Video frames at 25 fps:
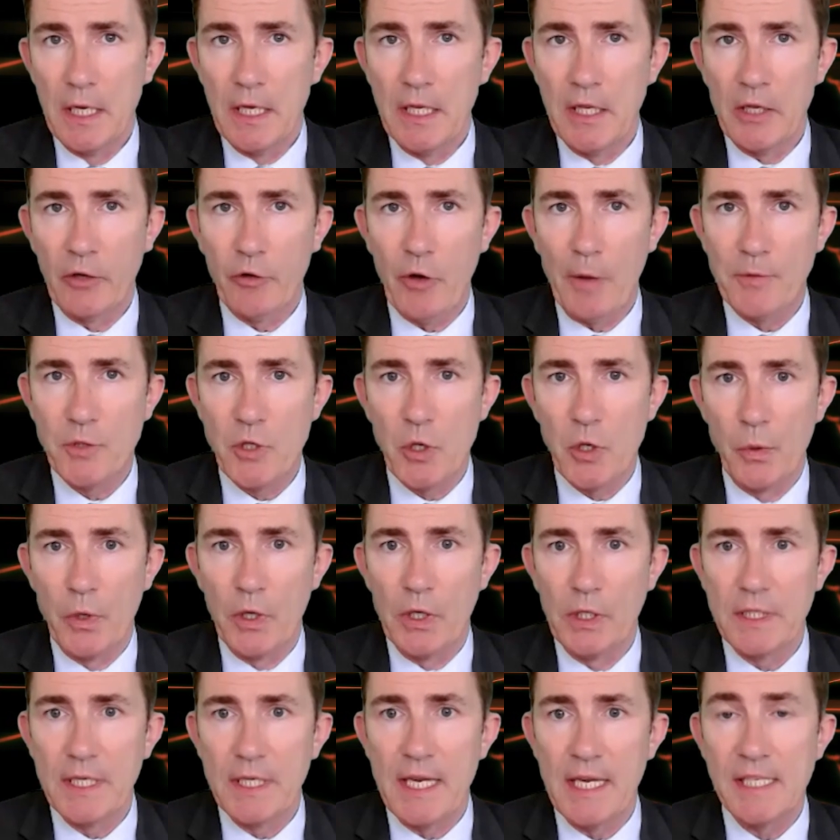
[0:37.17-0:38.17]
In the crypto
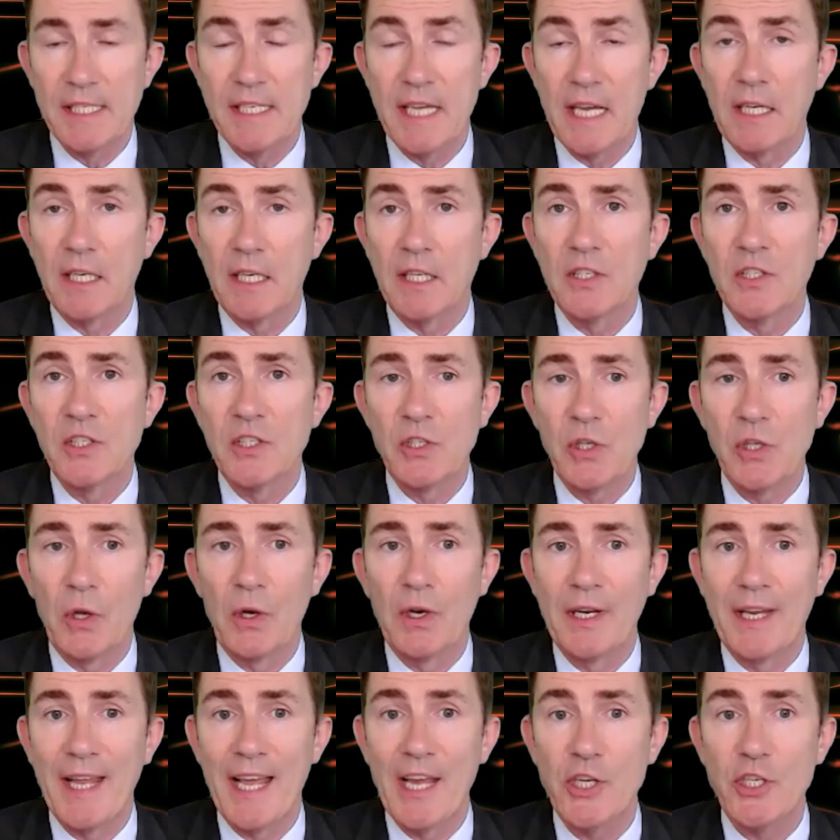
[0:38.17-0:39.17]
world, he said
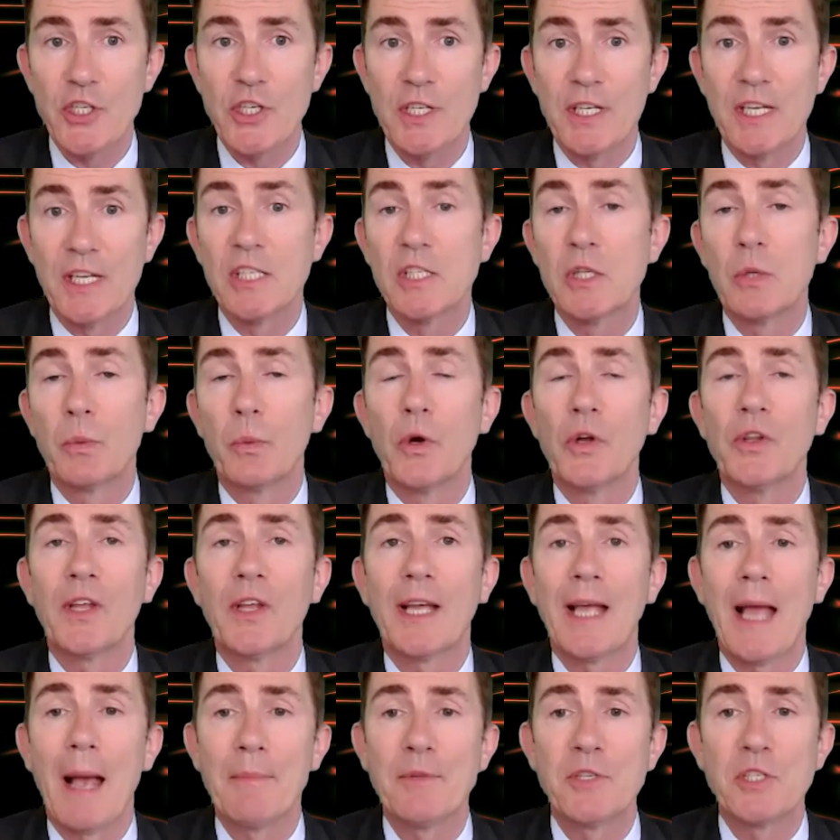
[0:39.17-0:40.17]
consolidation is the word
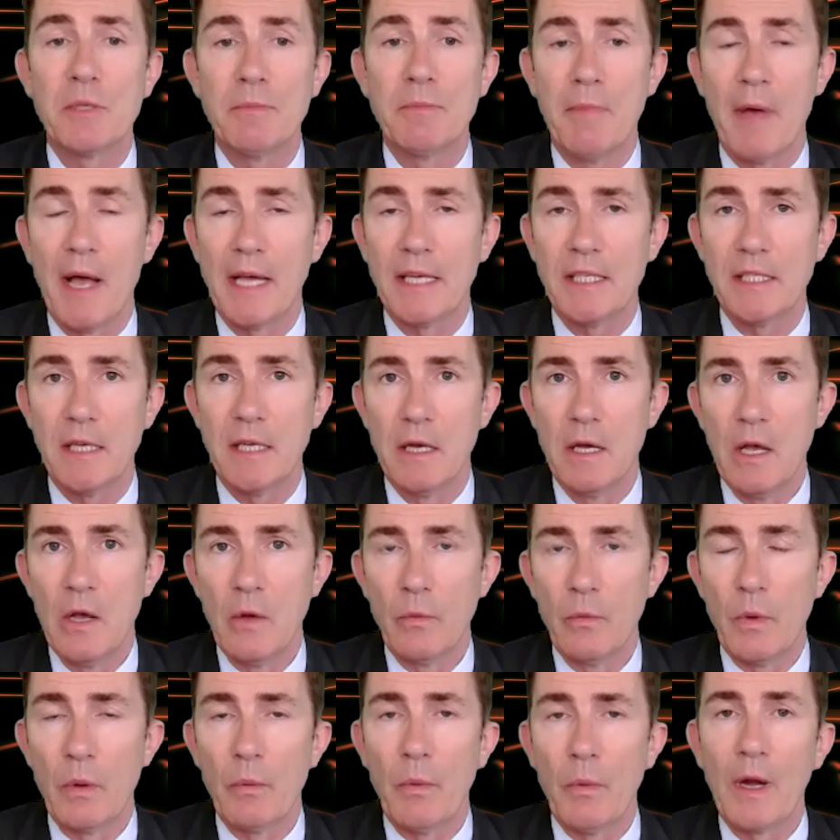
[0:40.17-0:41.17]
that comes to mind
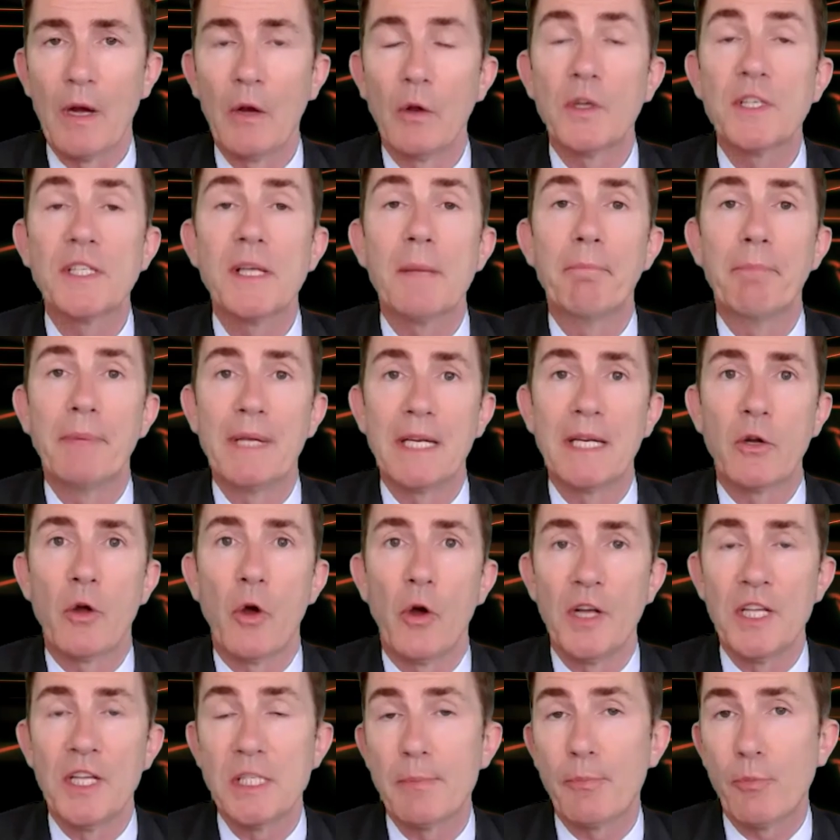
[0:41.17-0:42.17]
when one looks at
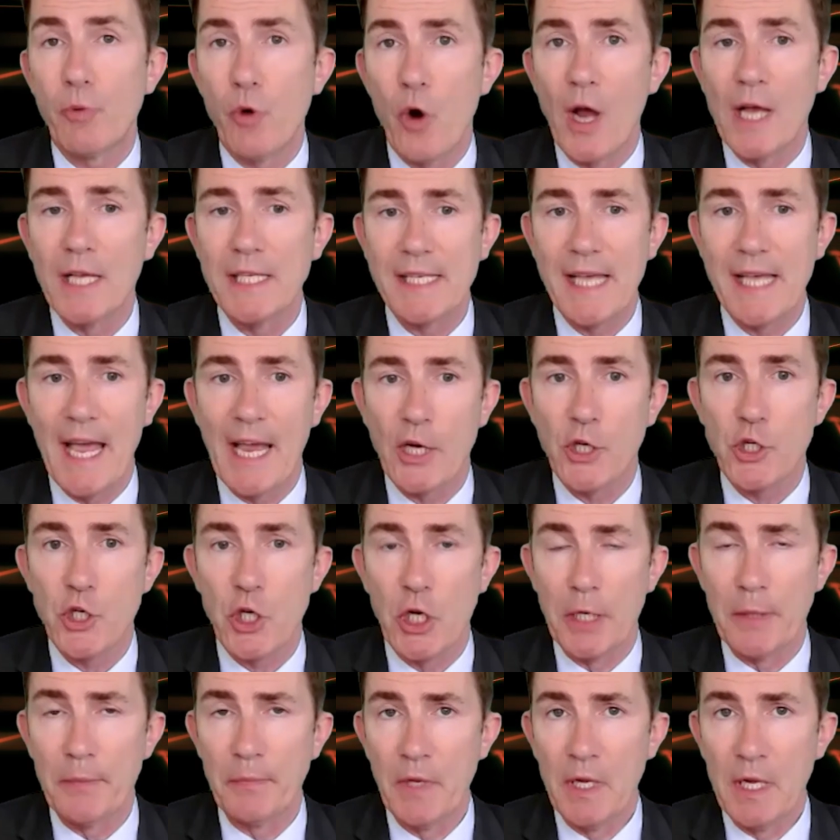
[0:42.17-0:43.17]
Bitcoin's price
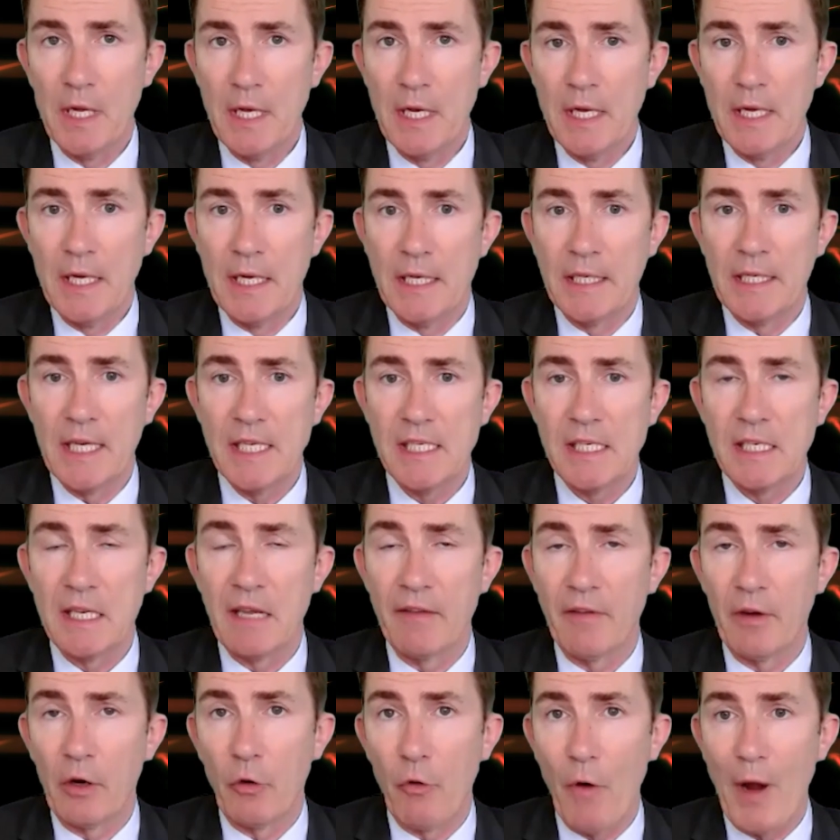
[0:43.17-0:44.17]
action. It doesn't
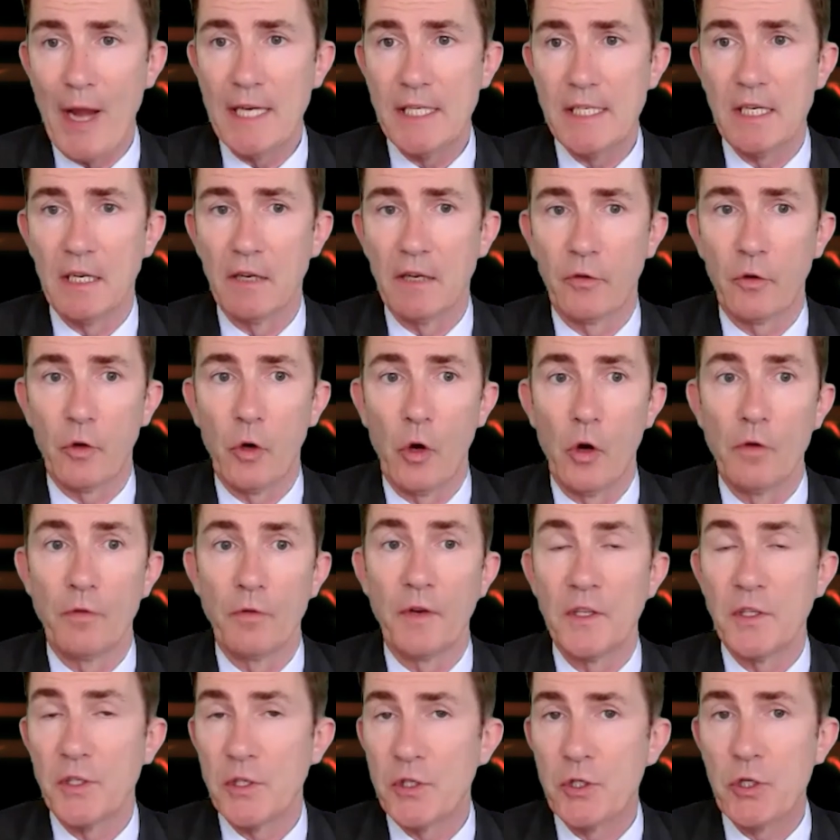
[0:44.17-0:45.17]
give a great deal of
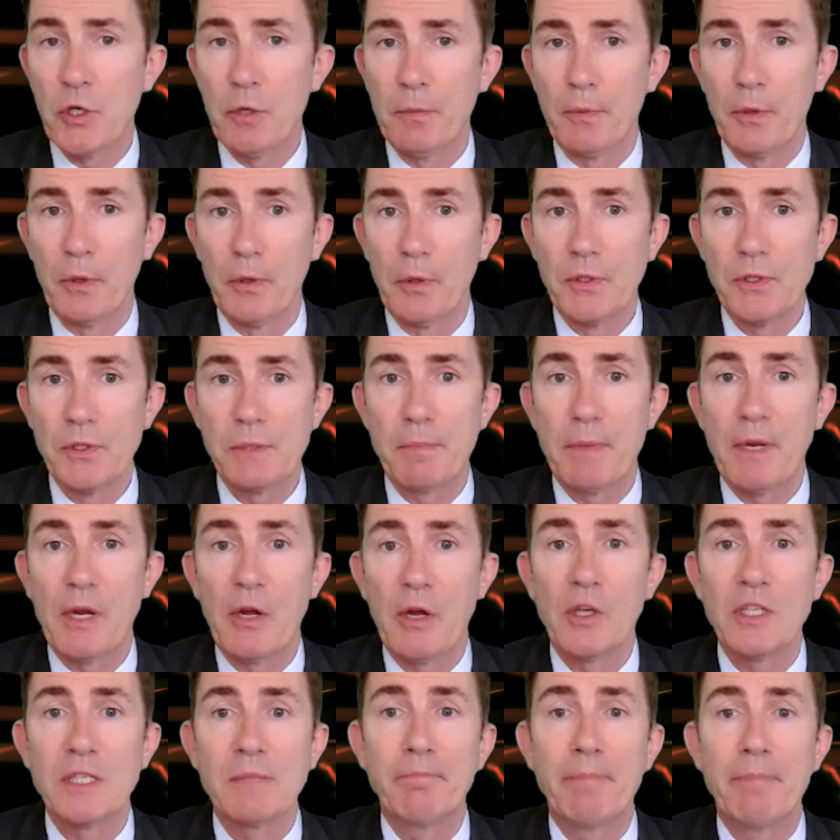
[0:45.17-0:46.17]
confidence to bulls
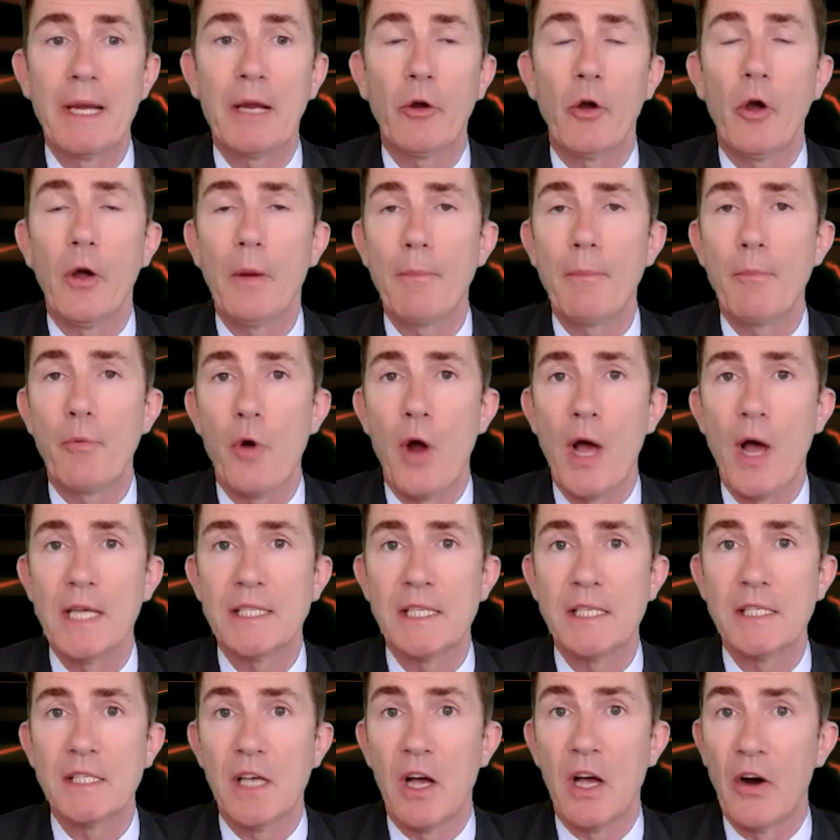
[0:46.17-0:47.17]
because Bitcoin
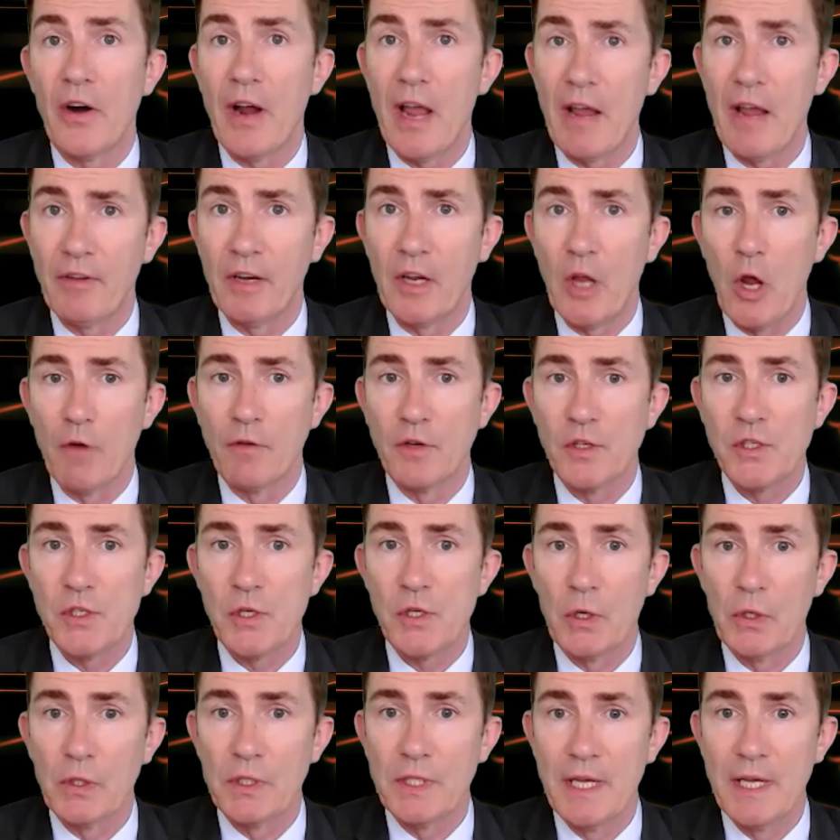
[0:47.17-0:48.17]
prices are heavily
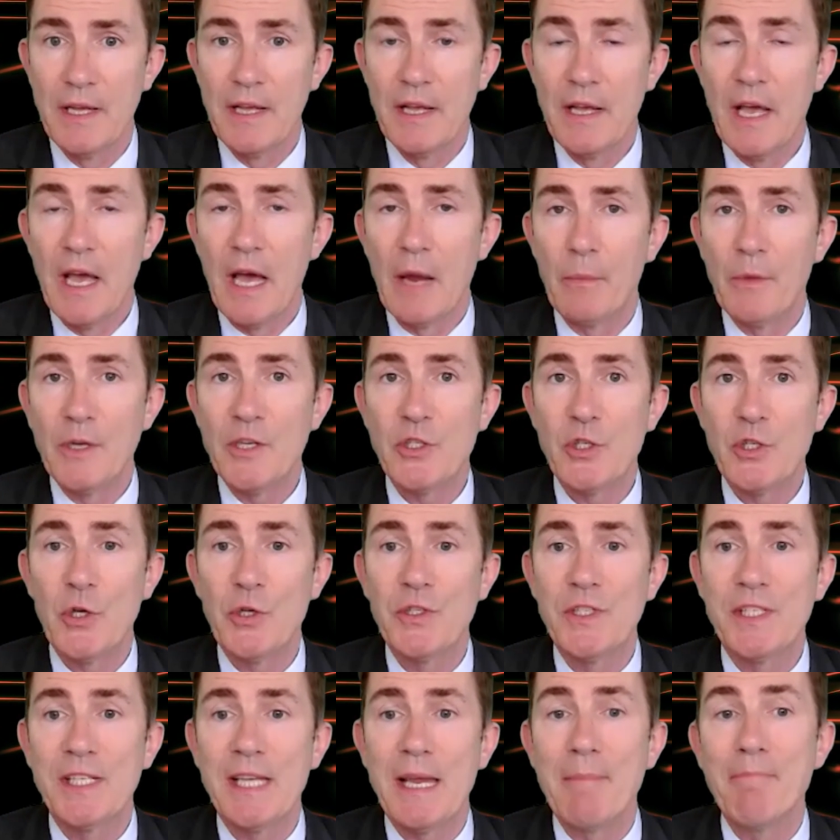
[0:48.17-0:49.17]
oversold and we
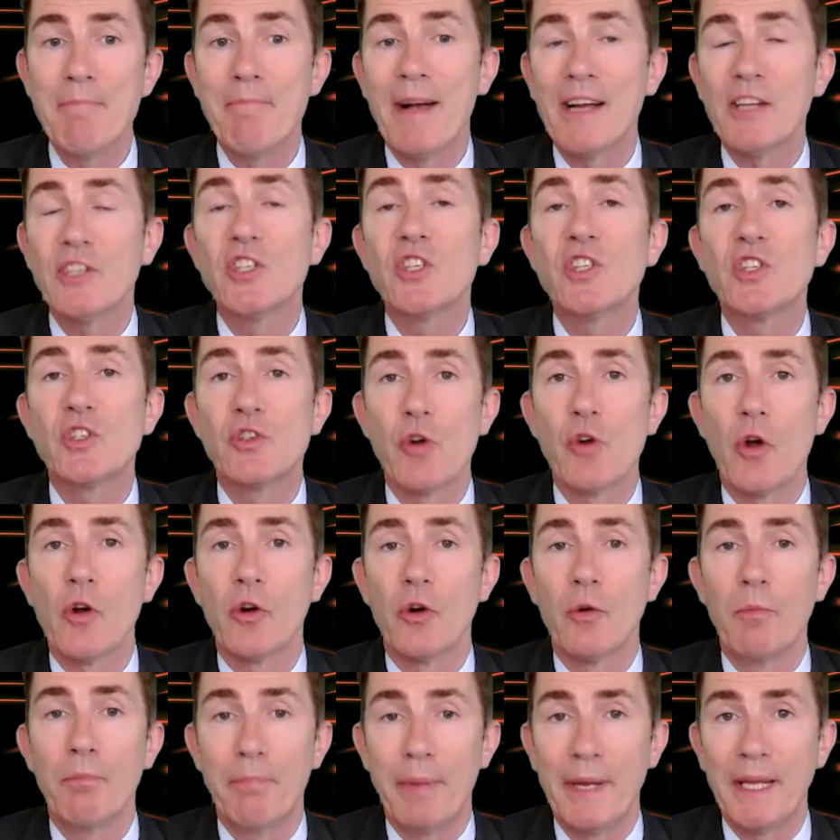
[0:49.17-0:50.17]
should see much
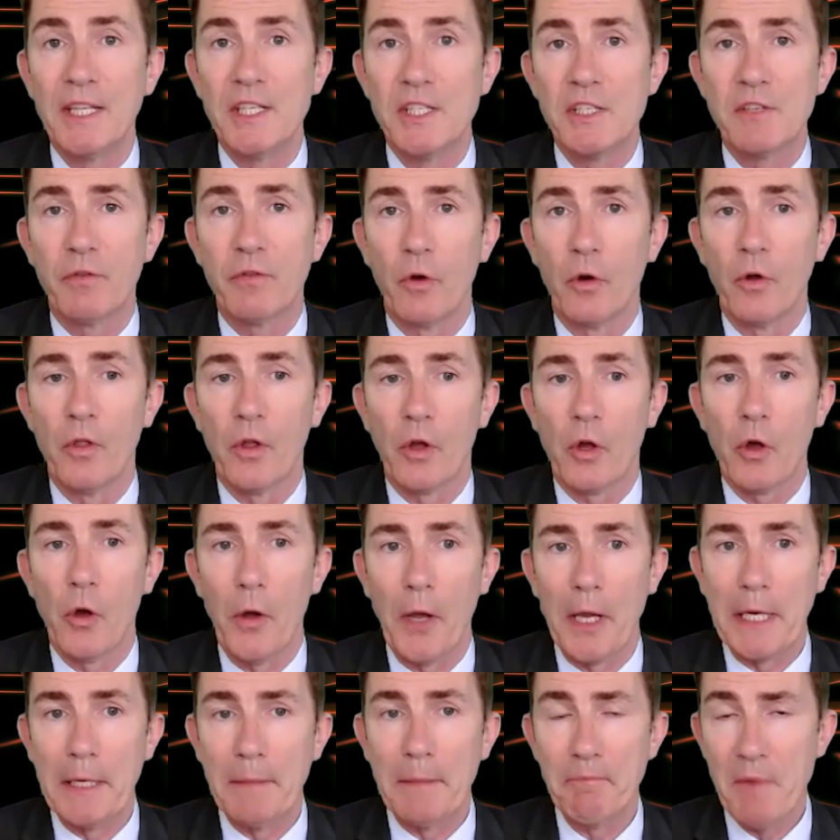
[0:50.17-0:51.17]
stronger bids for the
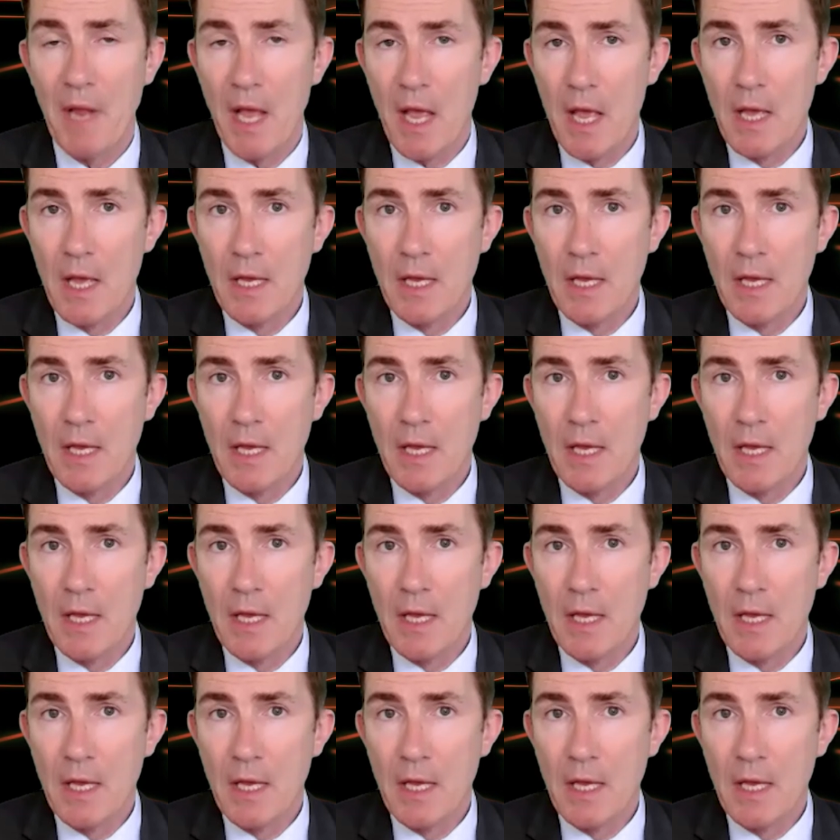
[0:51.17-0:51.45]
coin.